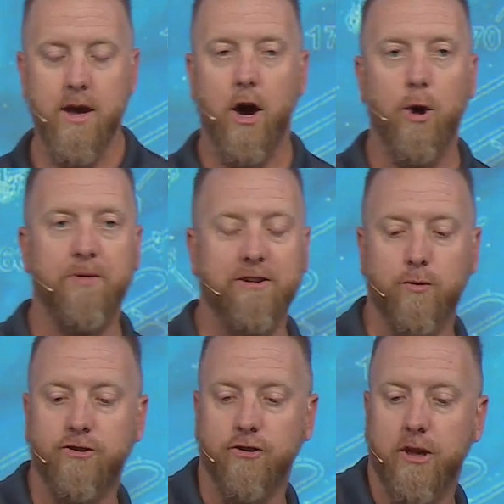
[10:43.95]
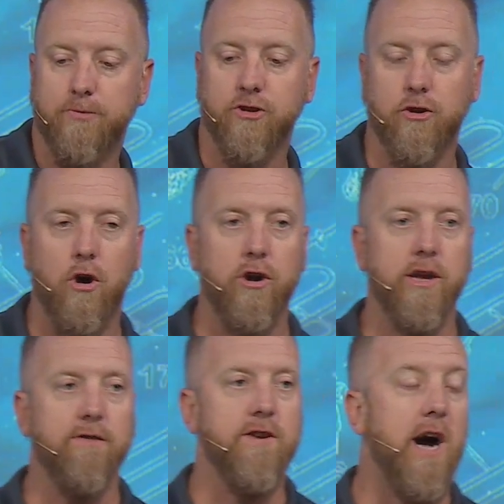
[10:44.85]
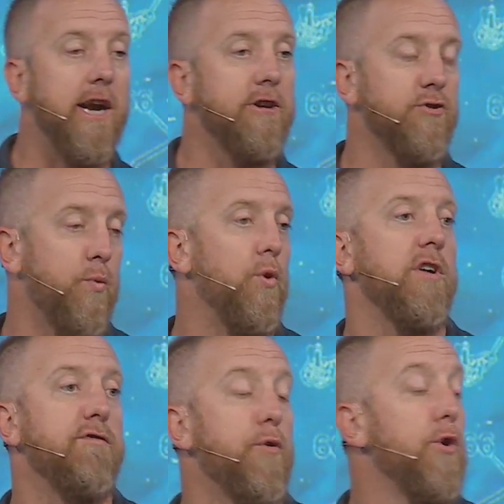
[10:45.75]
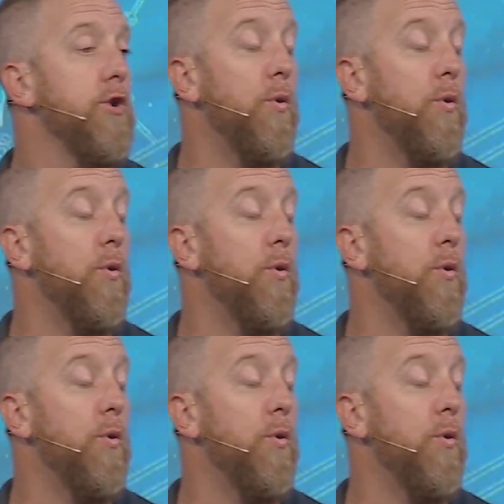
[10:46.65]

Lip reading: I hope that's what your lips are guarding. If not, here's a warning for you.